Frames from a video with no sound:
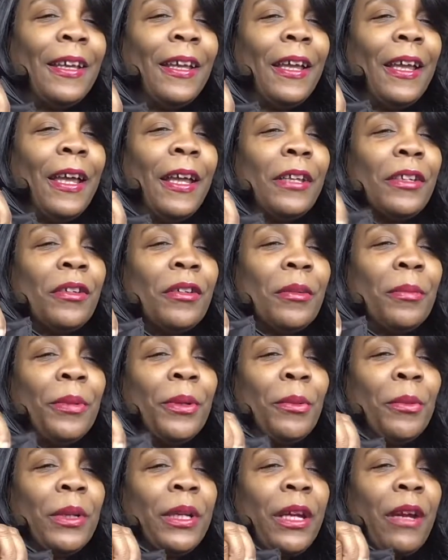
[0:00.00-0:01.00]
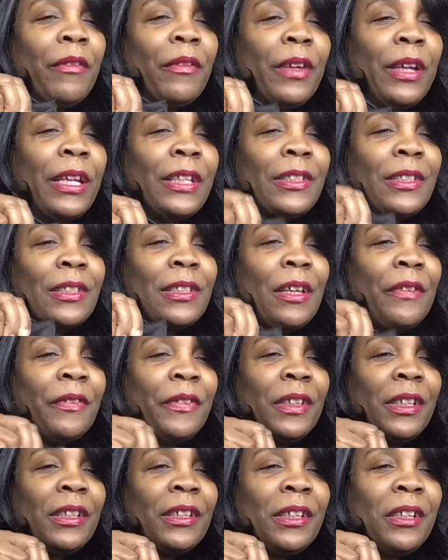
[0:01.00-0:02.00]
And you can put whatever, it has stuffing
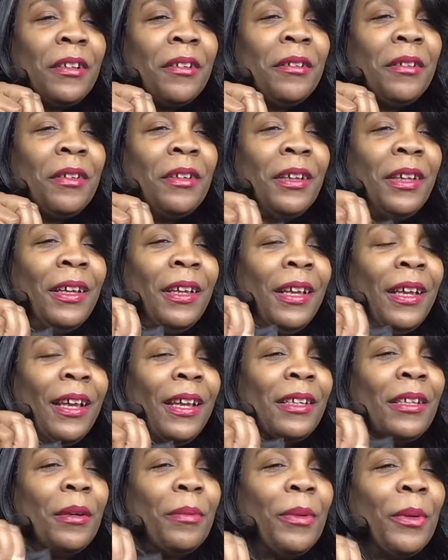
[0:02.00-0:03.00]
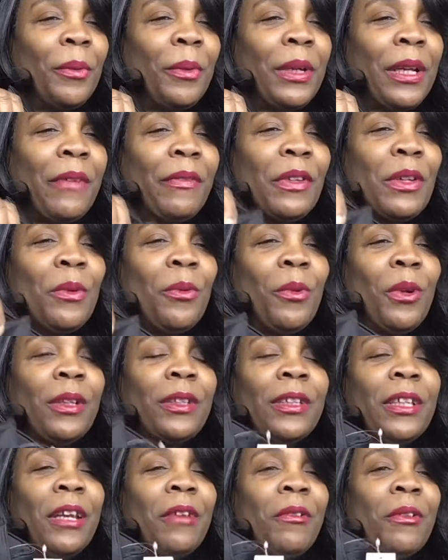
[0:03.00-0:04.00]
in there. You can put whatever you want
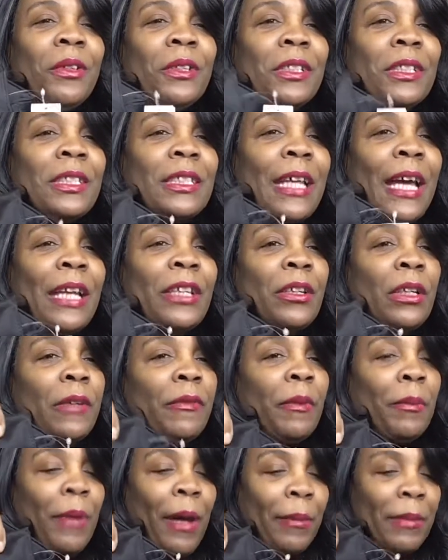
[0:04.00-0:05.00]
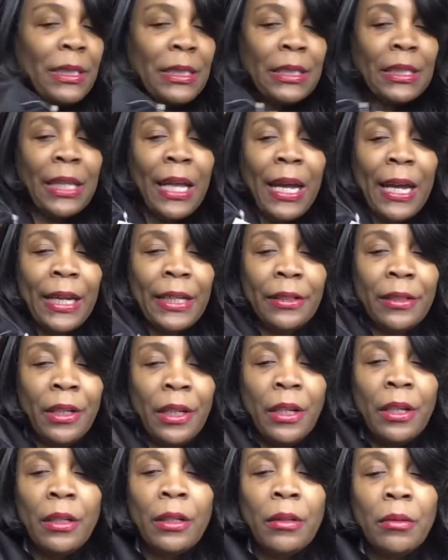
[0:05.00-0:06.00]
there on the side. You can even probably slide.
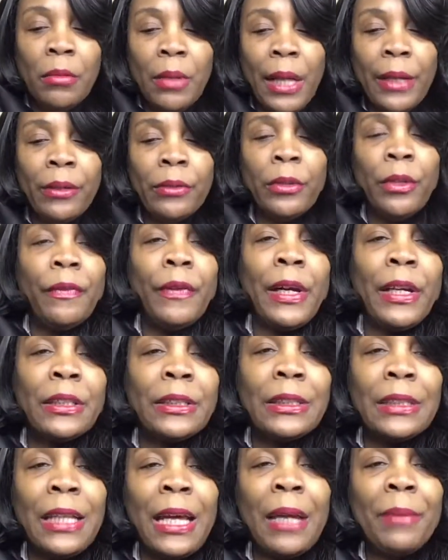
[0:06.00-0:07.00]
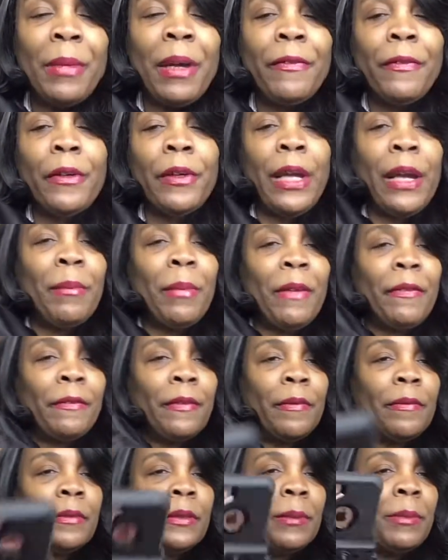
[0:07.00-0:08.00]
I don't know if I can slide my phone. I have my
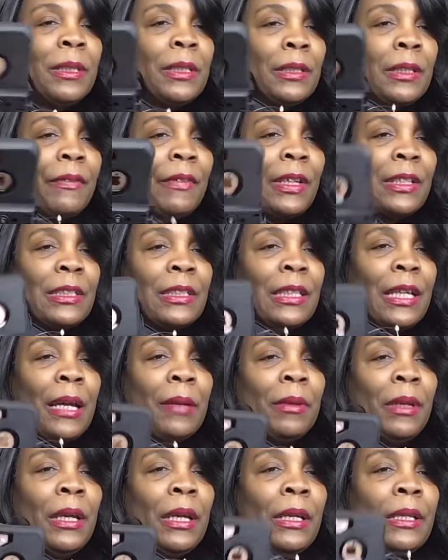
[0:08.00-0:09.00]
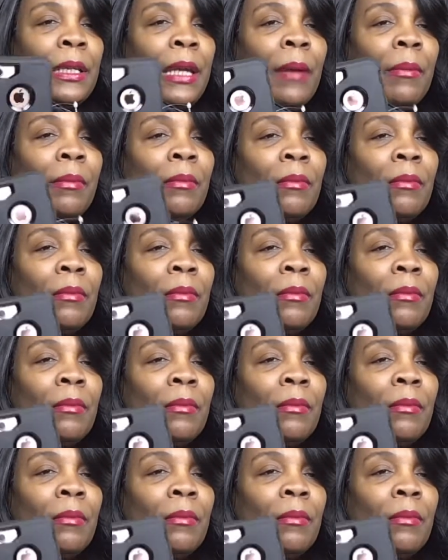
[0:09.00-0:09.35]
phone. Let me see if I can slide. Yep.